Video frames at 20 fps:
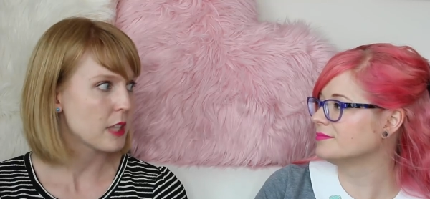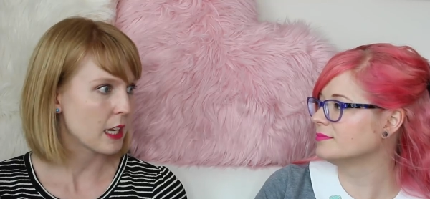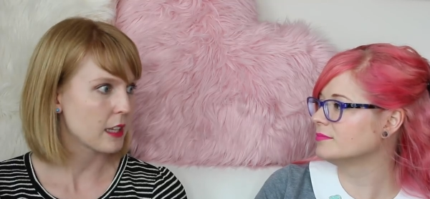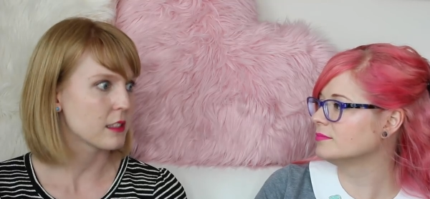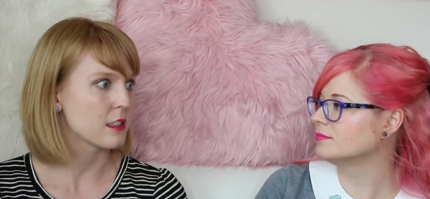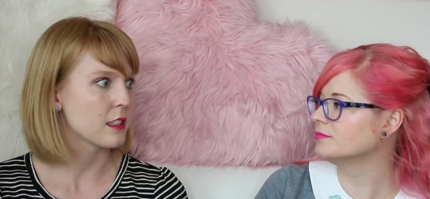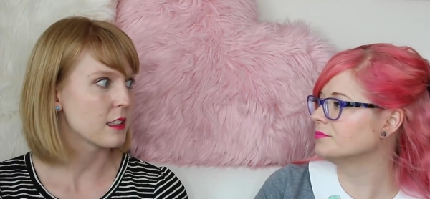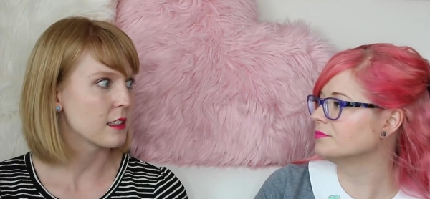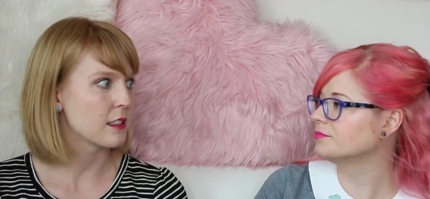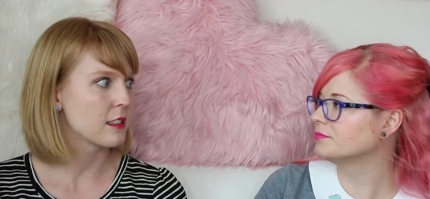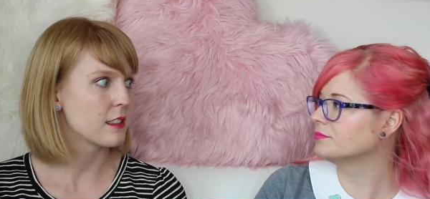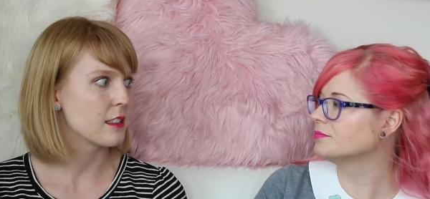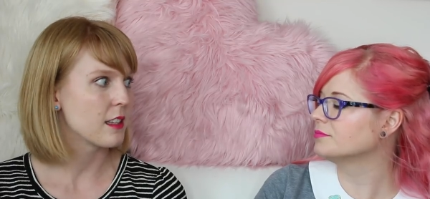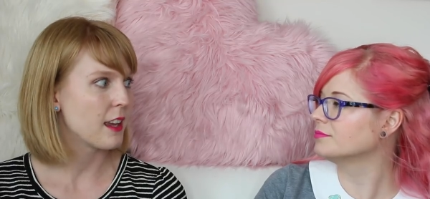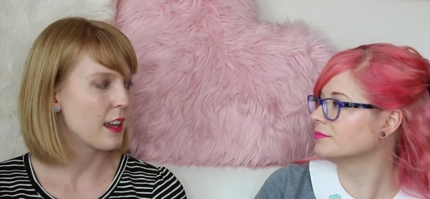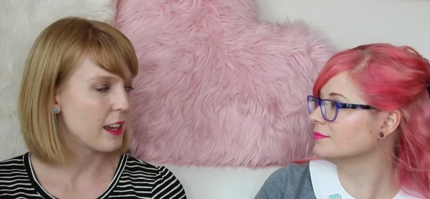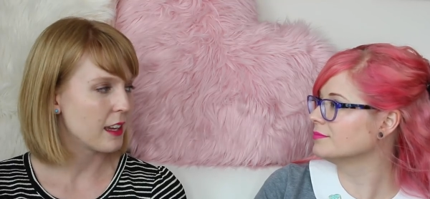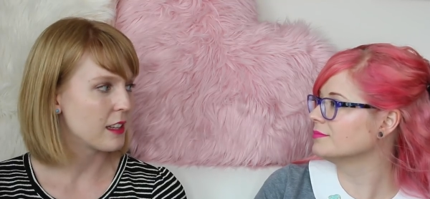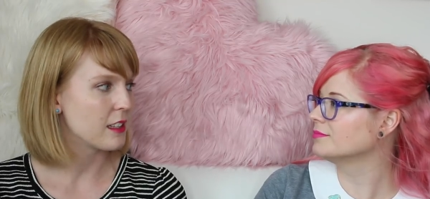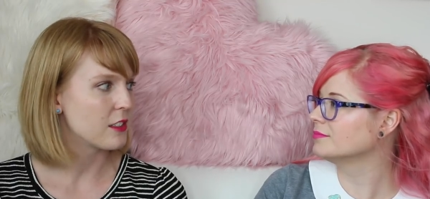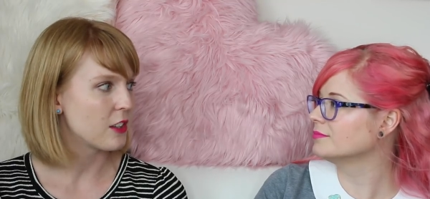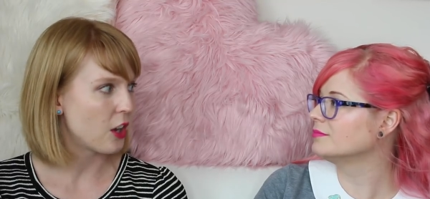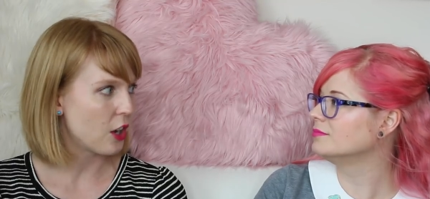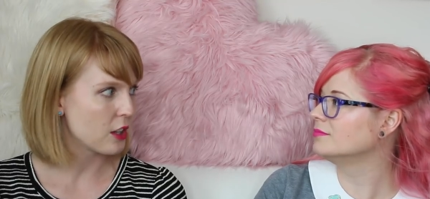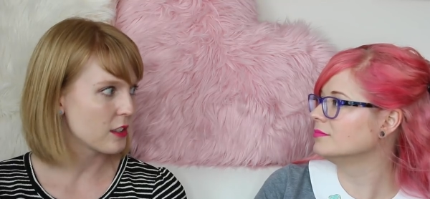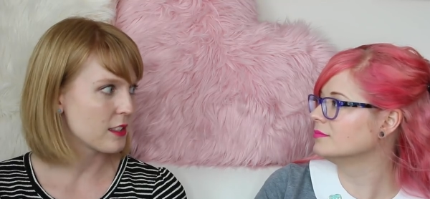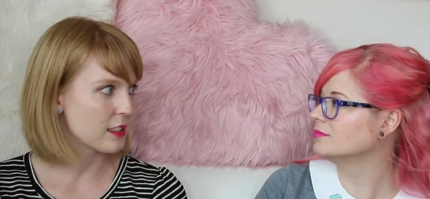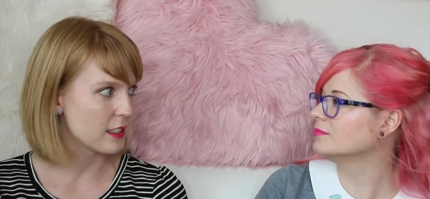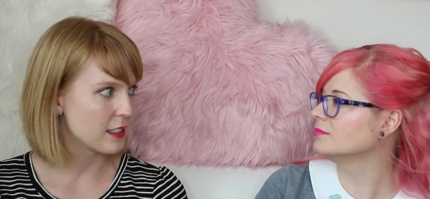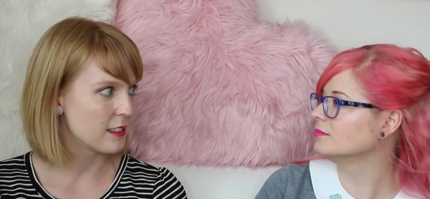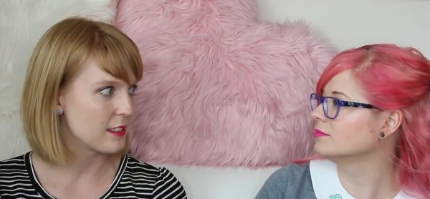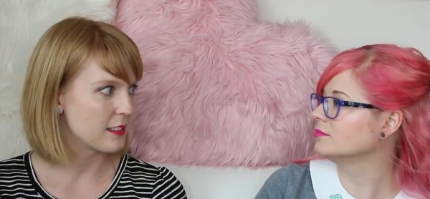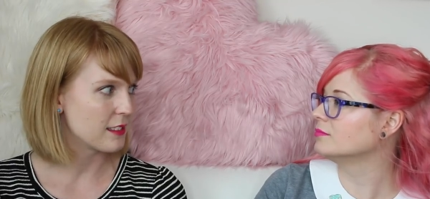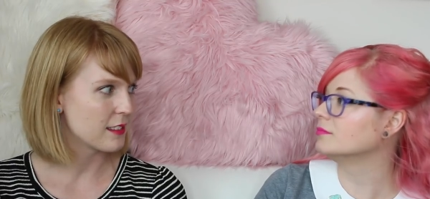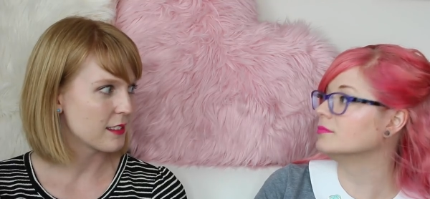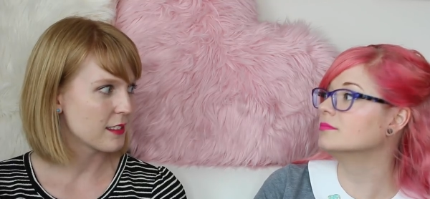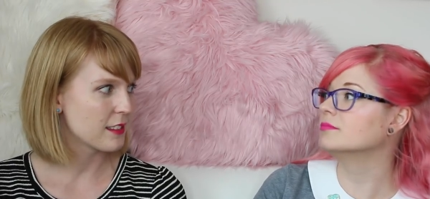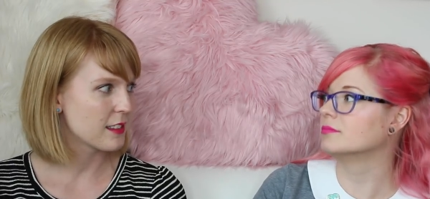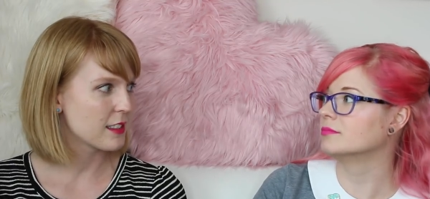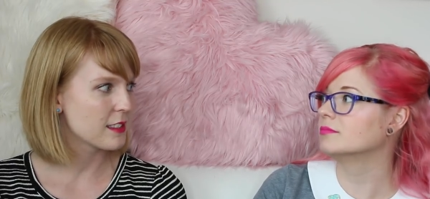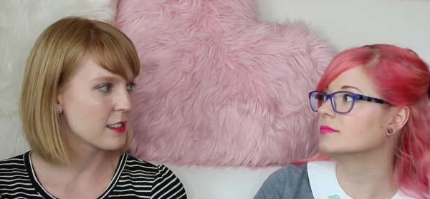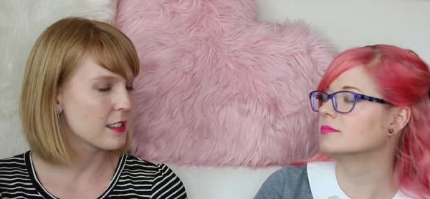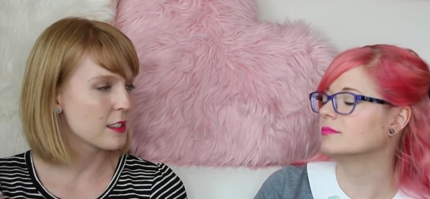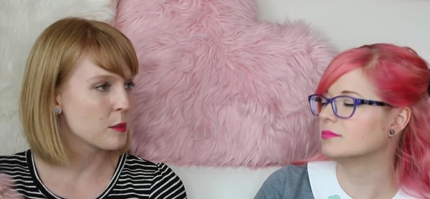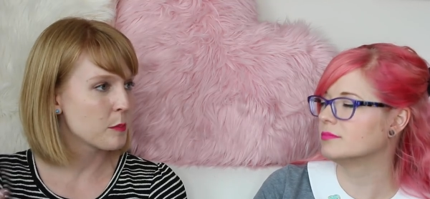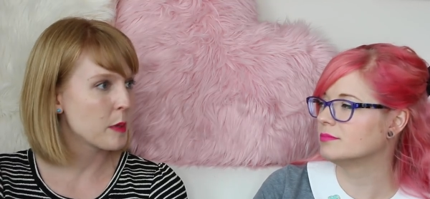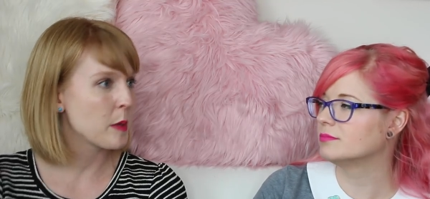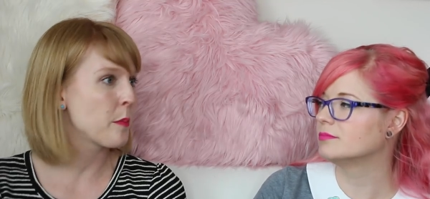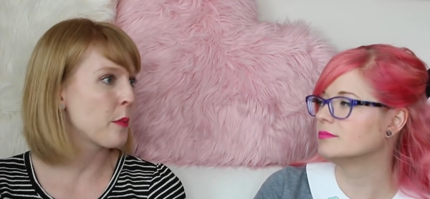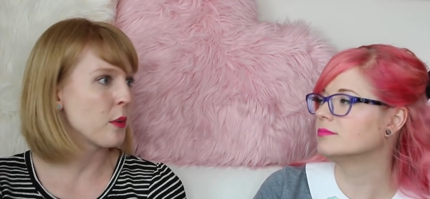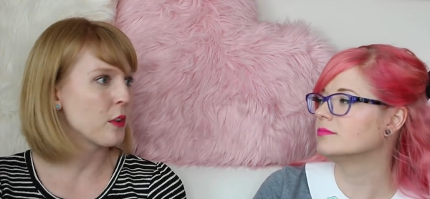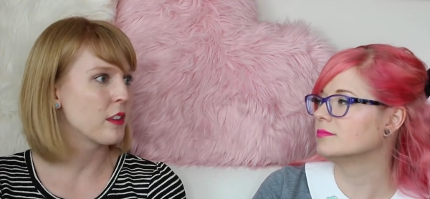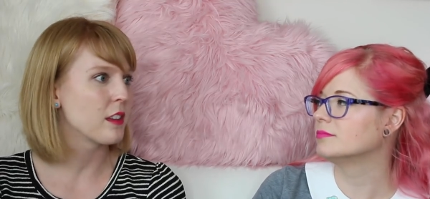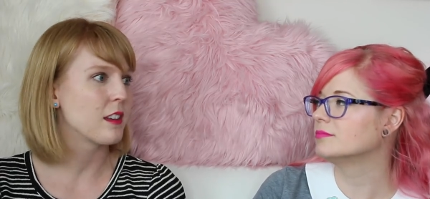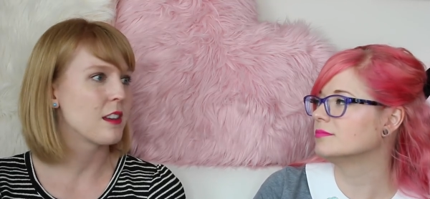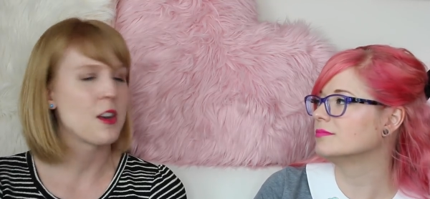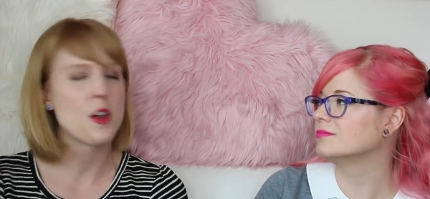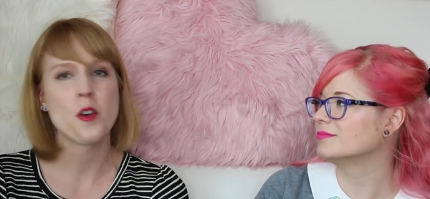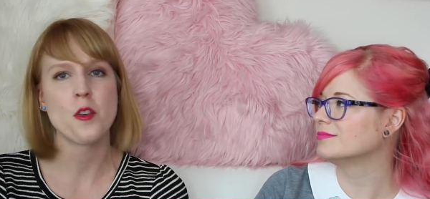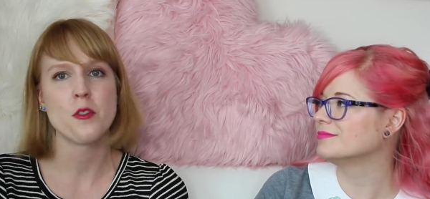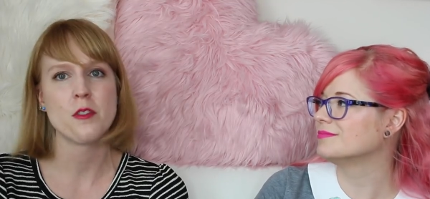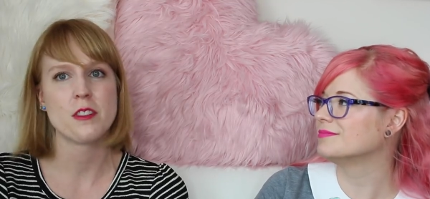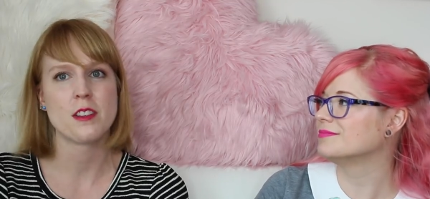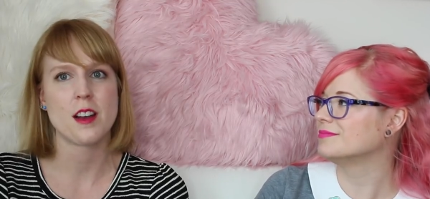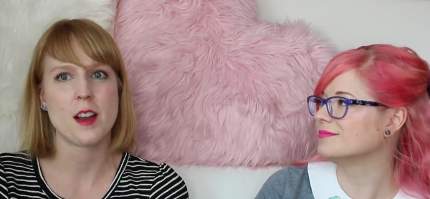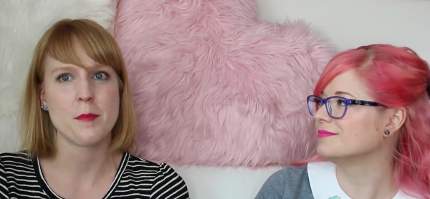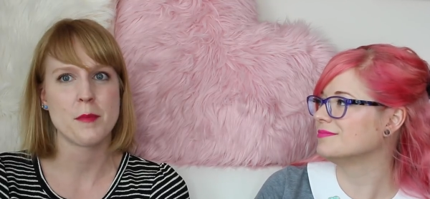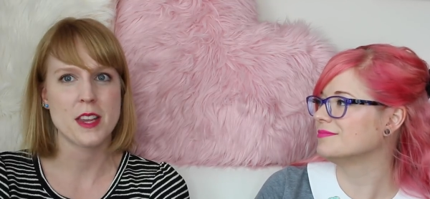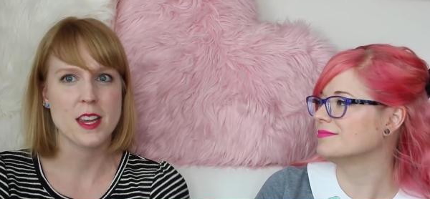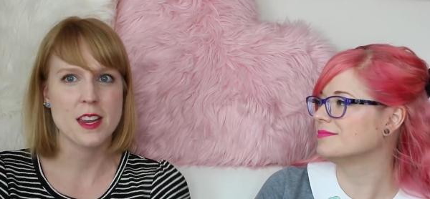Speaker 1: Texas and Austin, because it's people that know that I'm